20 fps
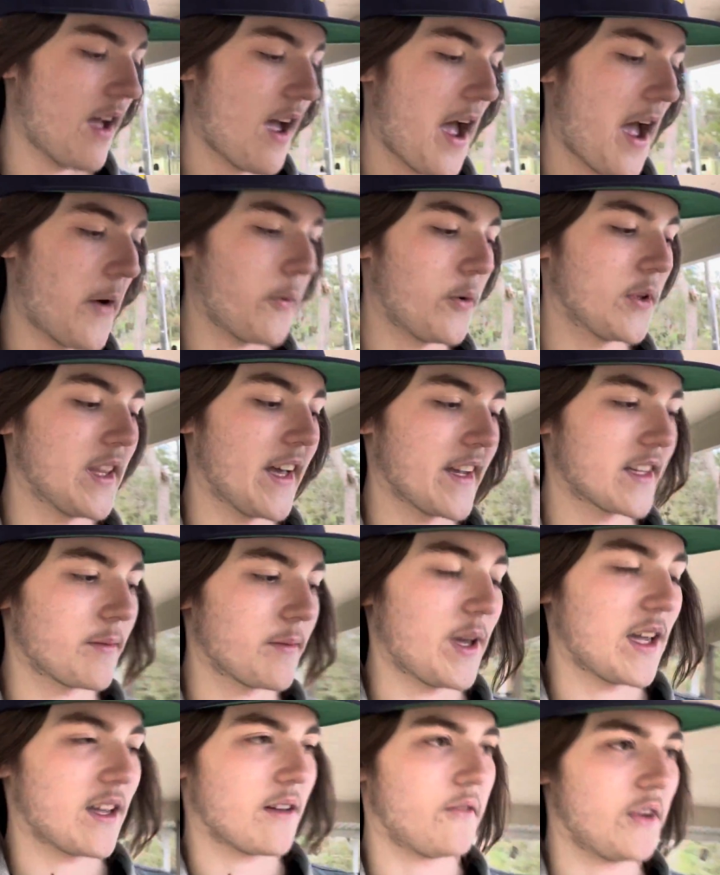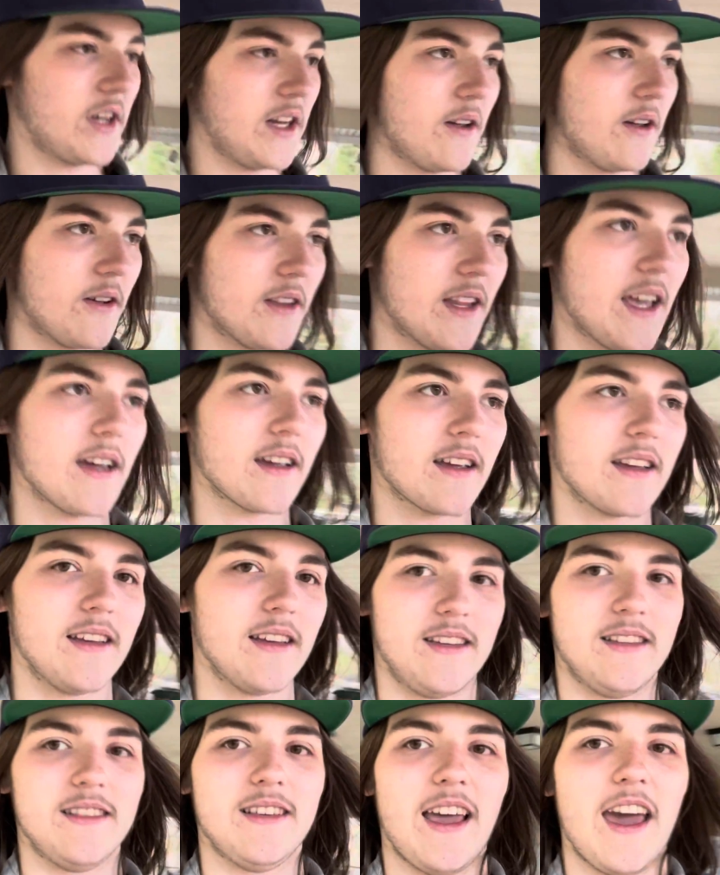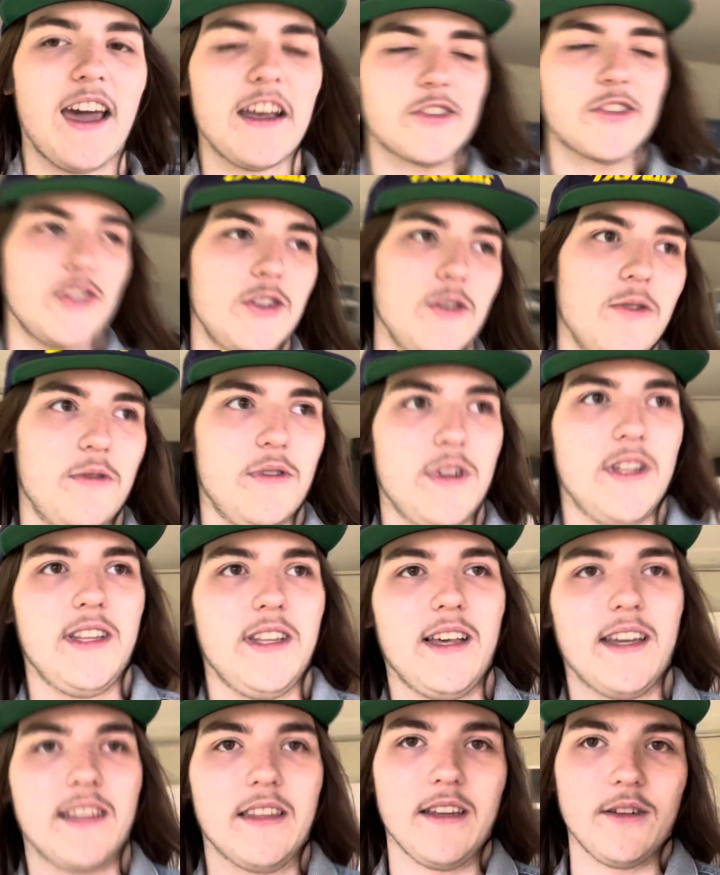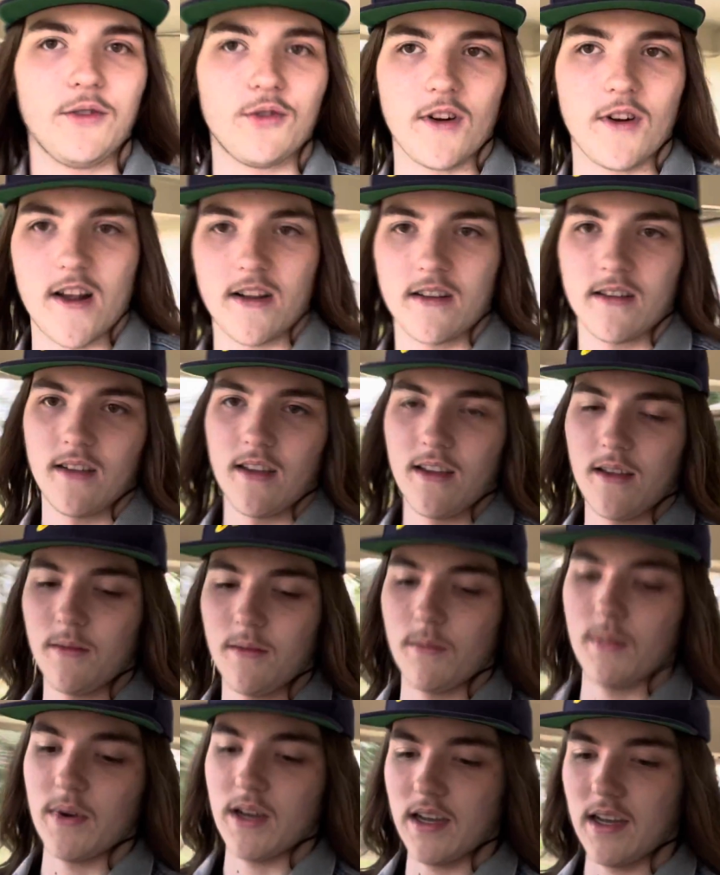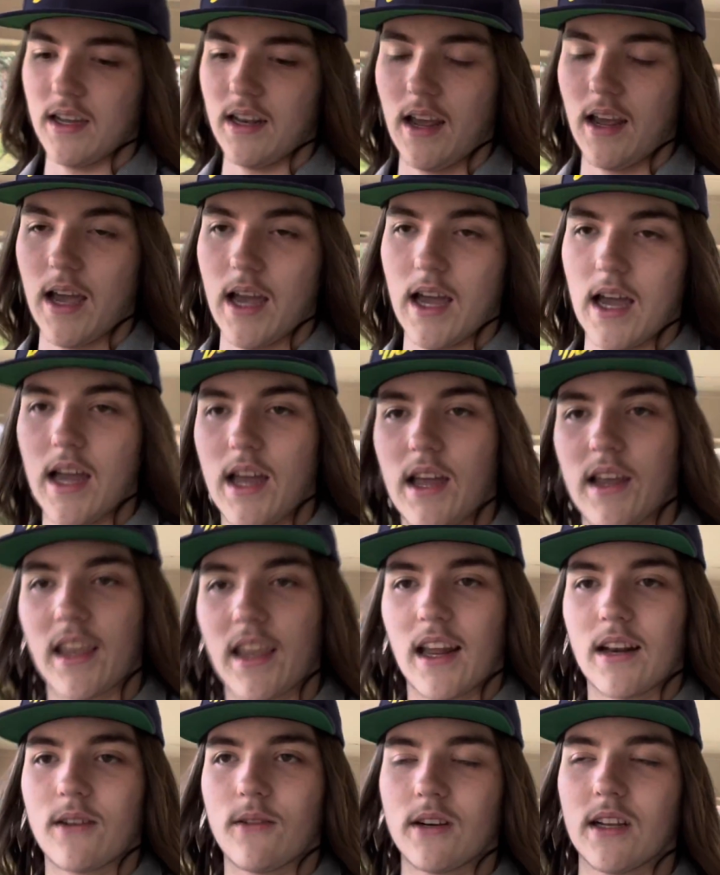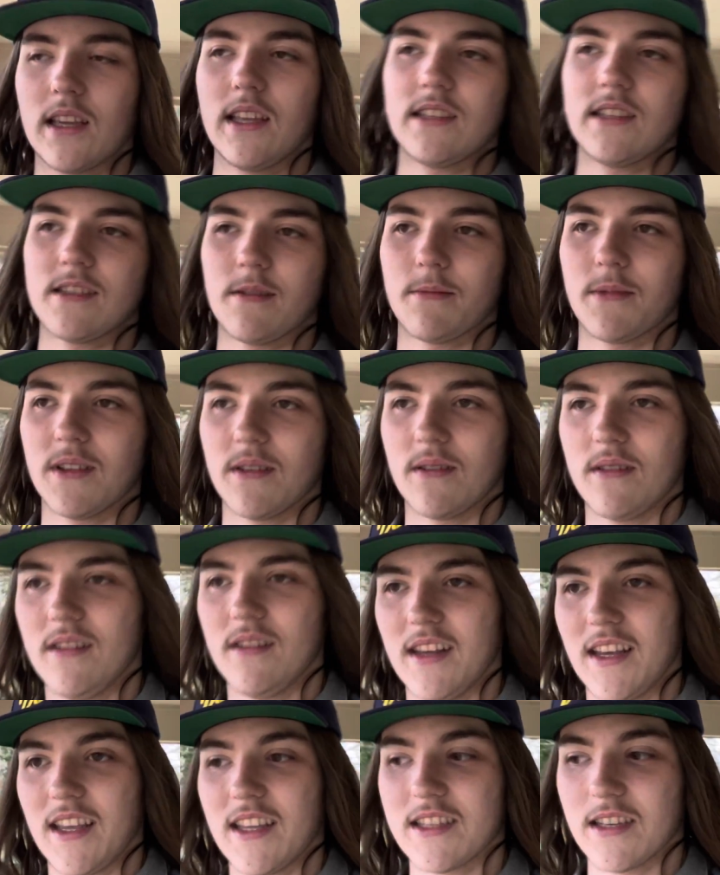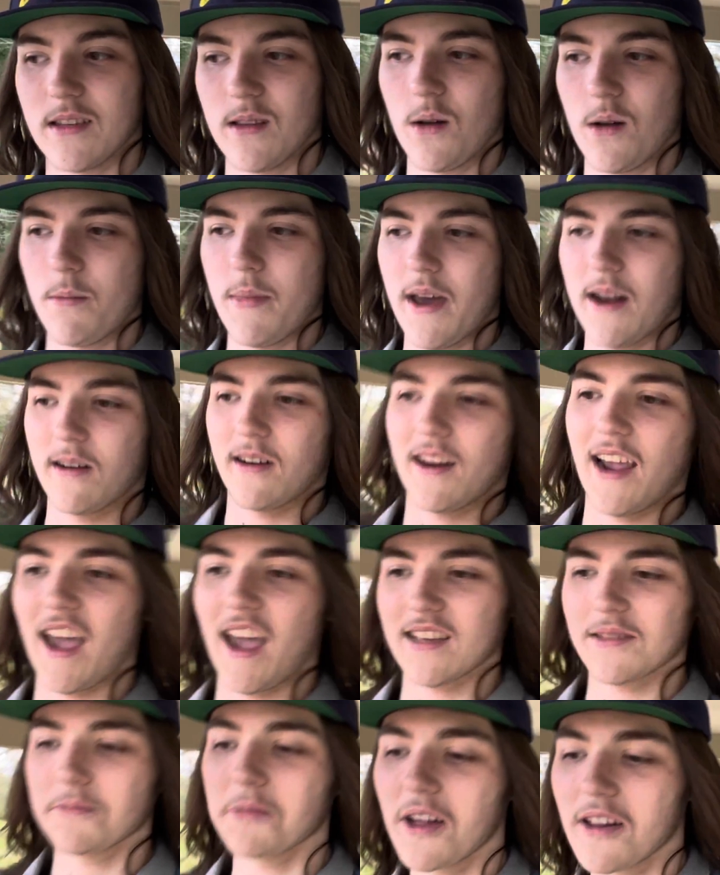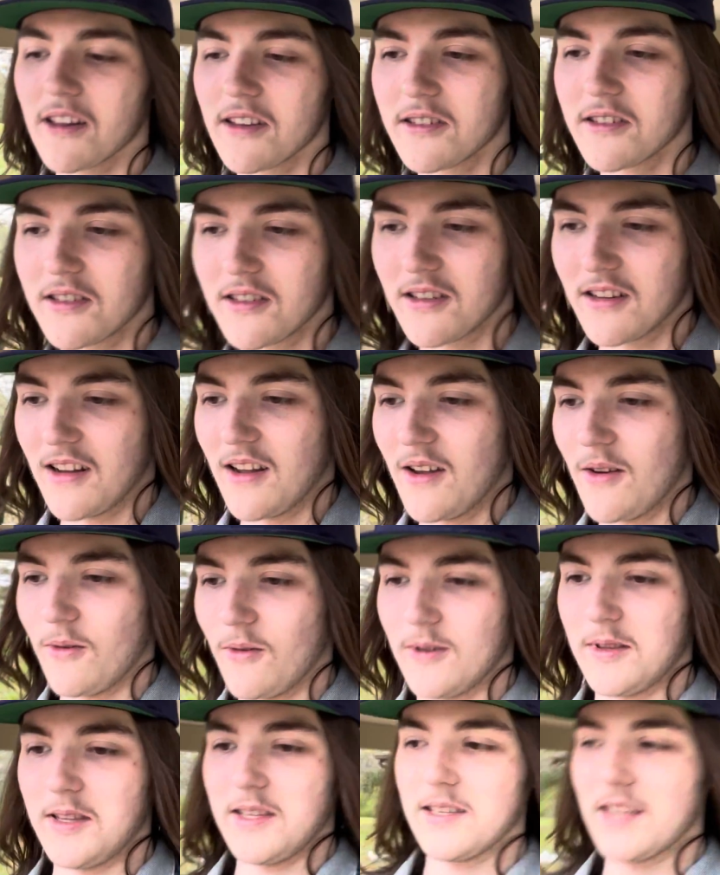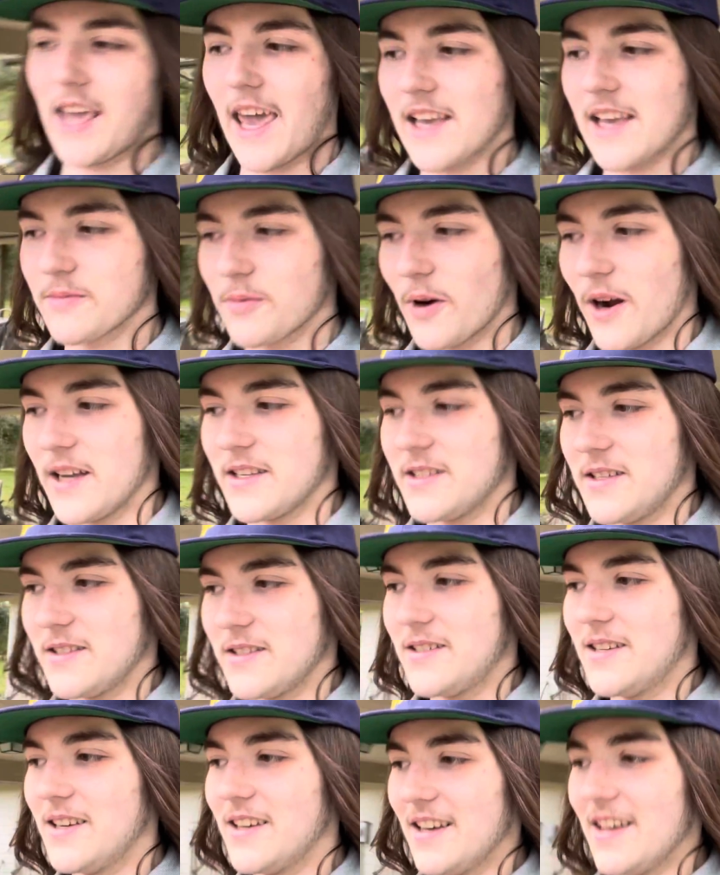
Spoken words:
I would like to make a video on that because I actually do really like that truck, but I kind of want to get something that gets a little better gas mileage with these gas prices.